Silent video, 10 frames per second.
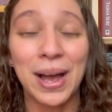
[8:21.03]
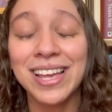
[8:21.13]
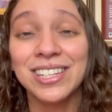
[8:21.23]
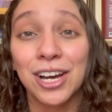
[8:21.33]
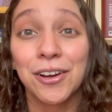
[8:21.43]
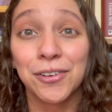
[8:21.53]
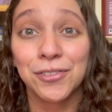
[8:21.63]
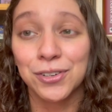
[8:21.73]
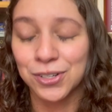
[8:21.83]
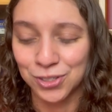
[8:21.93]
I
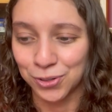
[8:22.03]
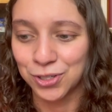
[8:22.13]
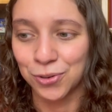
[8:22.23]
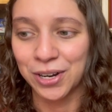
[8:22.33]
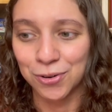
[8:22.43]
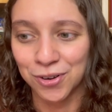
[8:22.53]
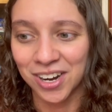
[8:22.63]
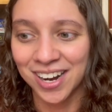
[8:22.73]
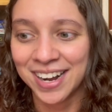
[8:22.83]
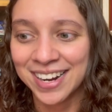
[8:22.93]
love short story
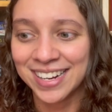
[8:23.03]
horror.